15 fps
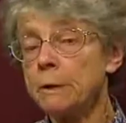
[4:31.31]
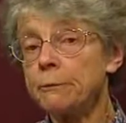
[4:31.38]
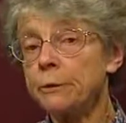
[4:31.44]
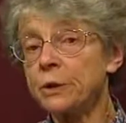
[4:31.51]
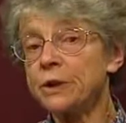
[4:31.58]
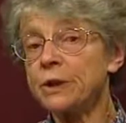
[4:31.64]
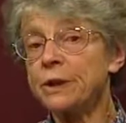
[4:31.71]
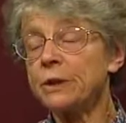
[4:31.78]

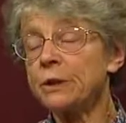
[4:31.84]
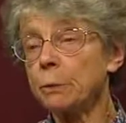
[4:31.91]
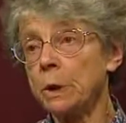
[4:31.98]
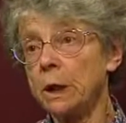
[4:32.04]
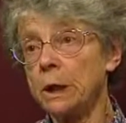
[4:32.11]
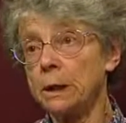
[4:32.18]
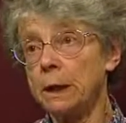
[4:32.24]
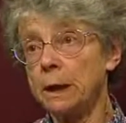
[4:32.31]
for instance,
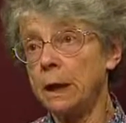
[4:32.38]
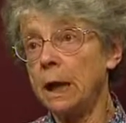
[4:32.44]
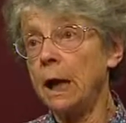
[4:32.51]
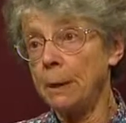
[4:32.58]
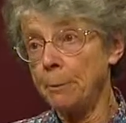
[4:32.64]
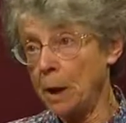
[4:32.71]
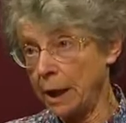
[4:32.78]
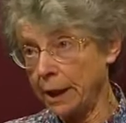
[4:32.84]
where
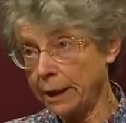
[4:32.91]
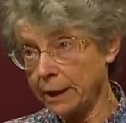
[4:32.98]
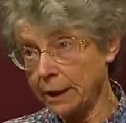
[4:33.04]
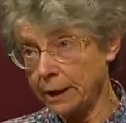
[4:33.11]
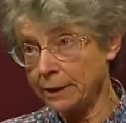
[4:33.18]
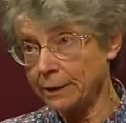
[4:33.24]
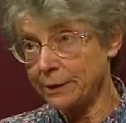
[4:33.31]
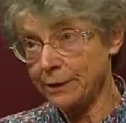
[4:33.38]
I might
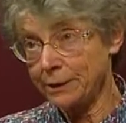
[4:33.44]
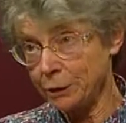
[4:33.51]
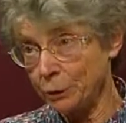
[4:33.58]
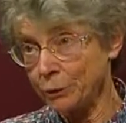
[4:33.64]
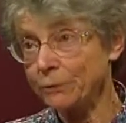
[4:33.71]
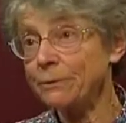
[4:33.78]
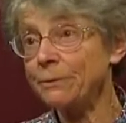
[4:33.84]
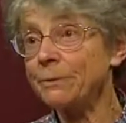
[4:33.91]
think that
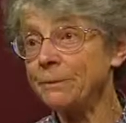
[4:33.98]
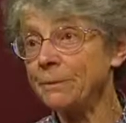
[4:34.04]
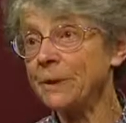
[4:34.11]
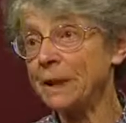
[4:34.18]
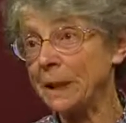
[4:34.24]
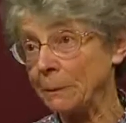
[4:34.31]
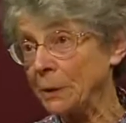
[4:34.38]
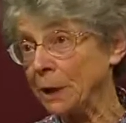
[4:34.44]
you've
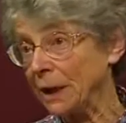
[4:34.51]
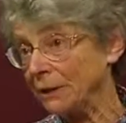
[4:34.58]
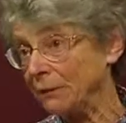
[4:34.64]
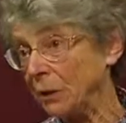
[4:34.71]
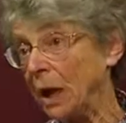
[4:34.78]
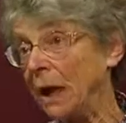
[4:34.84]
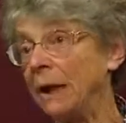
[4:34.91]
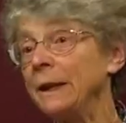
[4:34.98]
stepped out
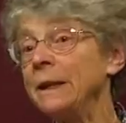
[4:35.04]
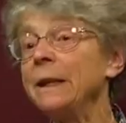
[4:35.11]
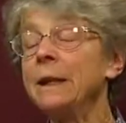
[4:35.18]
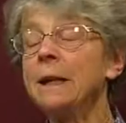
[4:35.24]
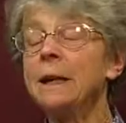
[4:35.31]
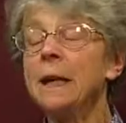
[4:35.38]
of line.